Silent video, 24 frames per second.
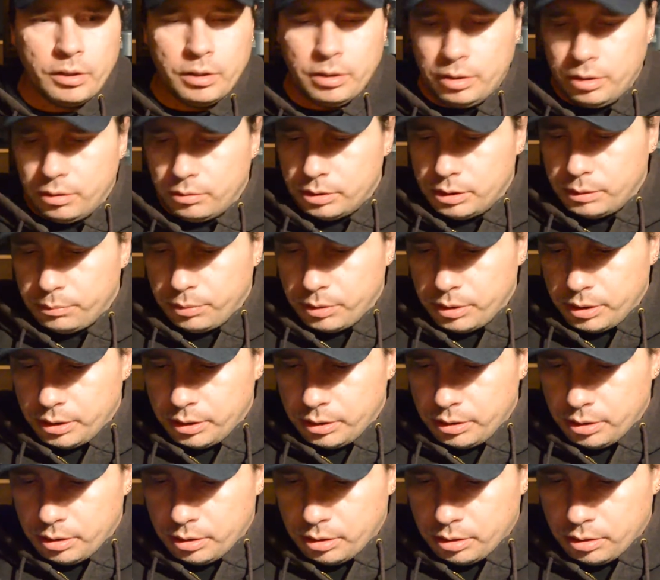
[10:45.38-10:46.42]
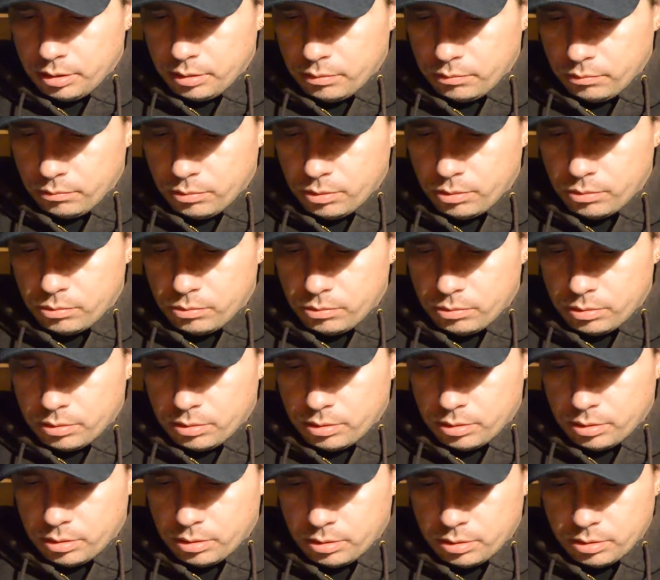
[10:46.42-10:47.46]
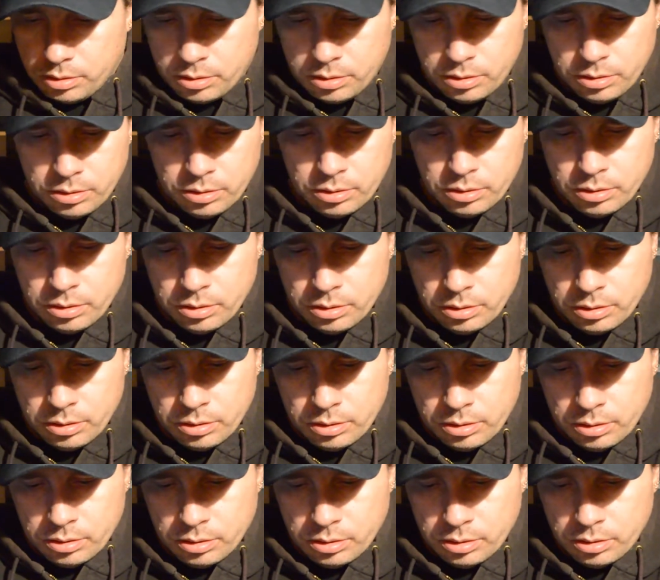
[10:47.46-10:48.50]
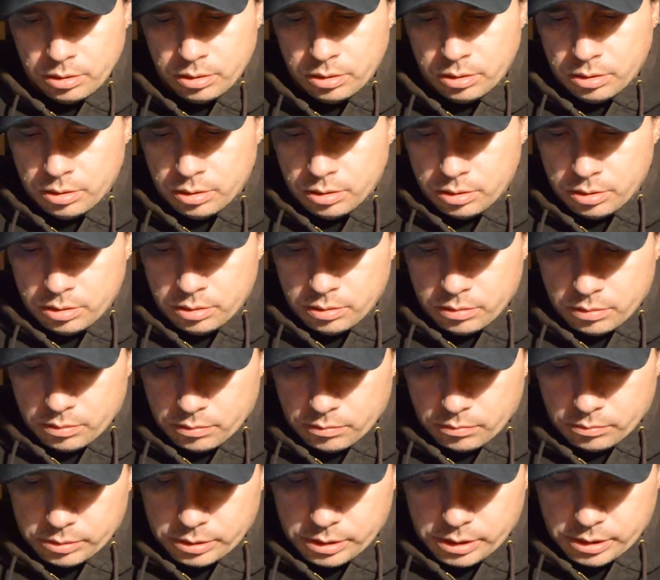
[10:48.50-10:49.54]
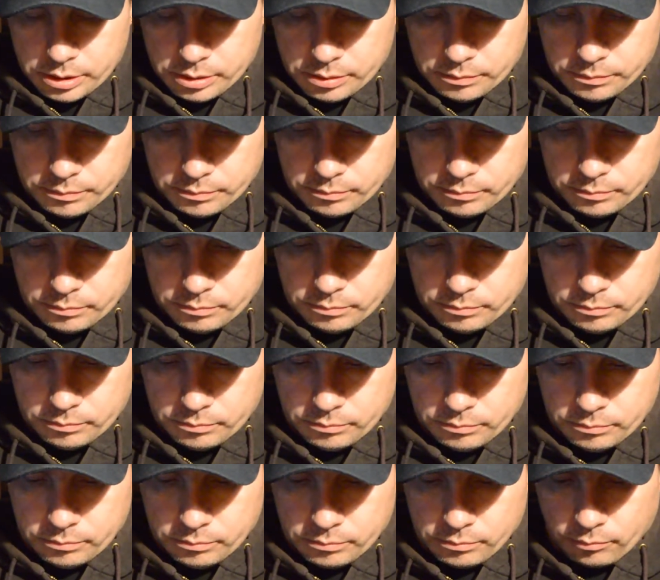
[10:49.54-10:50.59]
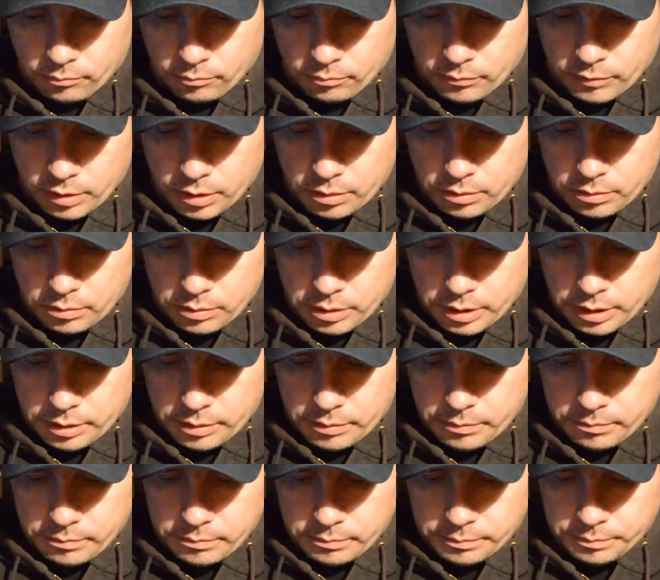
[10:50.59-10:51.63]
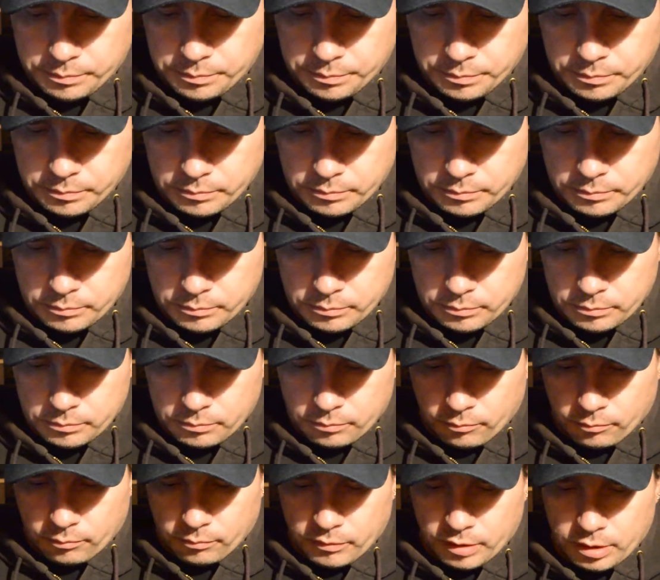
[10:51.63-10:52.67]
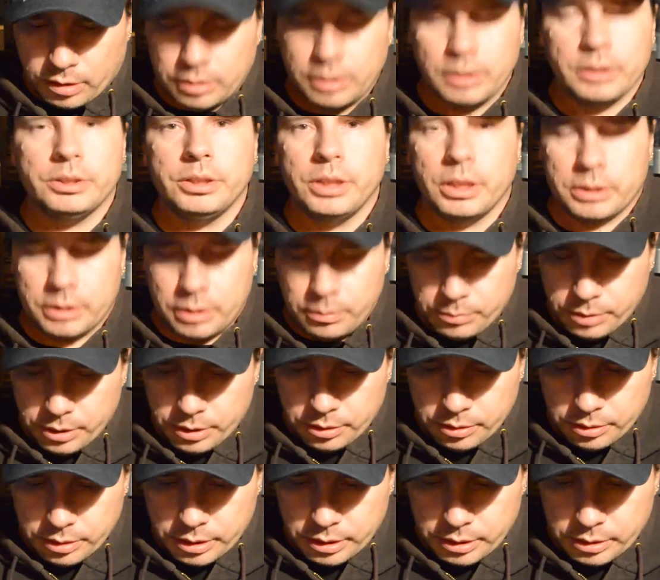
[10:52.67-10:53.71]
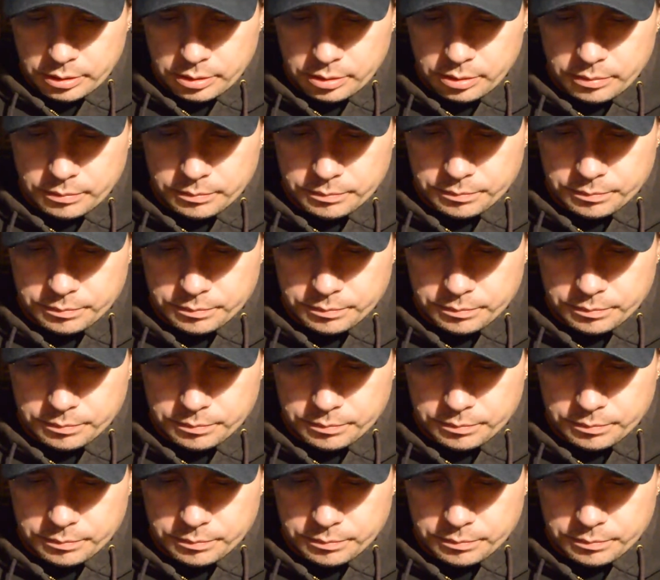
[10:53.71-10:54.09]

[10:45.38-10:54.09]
you know, it's pretty good. Whoa, what was that? Oh, okay, gotta check something here, guys.